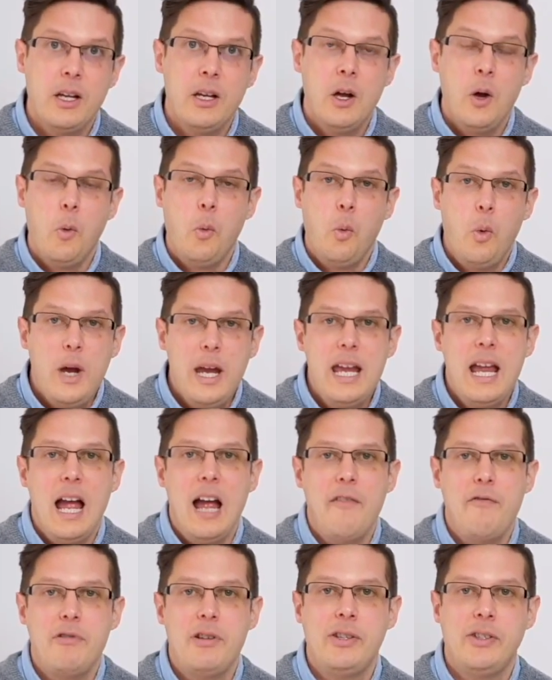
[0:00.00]
We
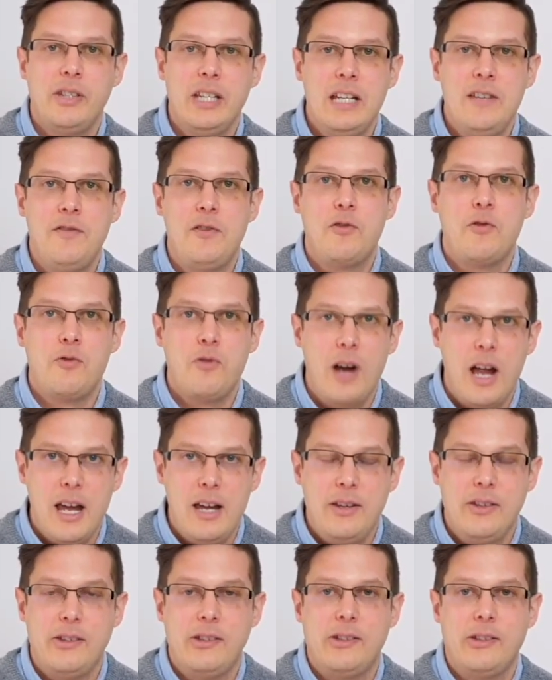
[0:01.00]
have received
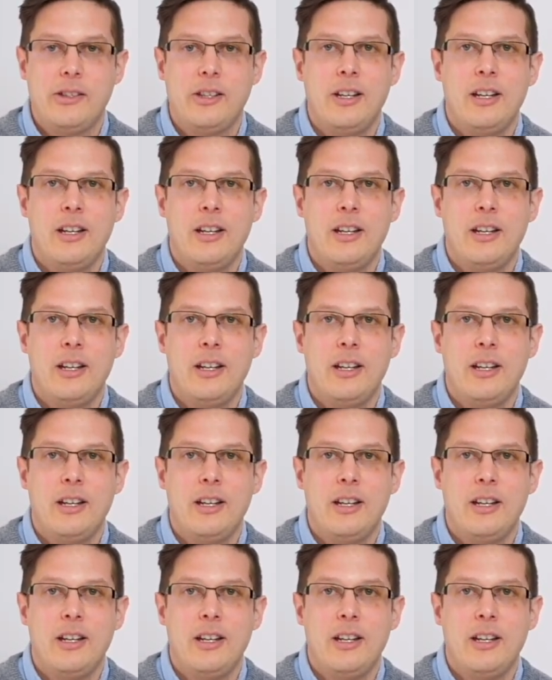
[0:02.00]
grace